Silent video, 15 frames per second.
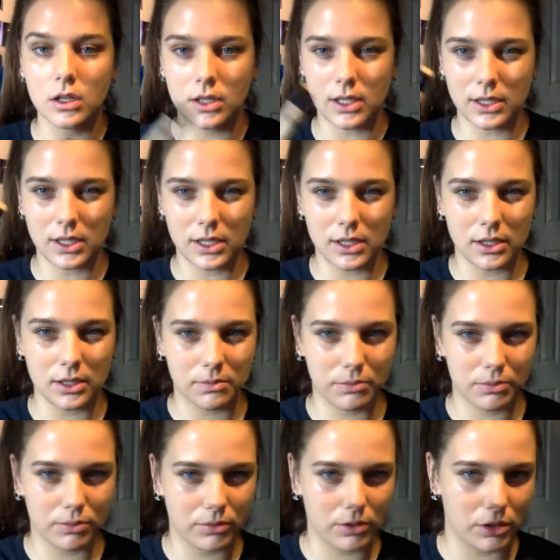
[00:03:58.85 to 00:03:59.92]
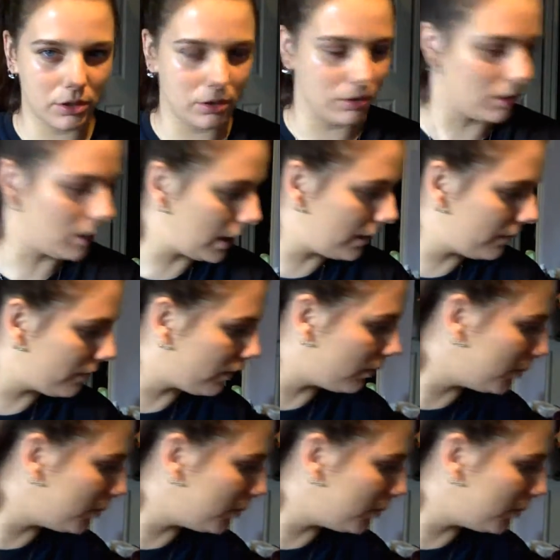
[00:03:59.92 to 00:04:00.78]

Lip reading: this is too light for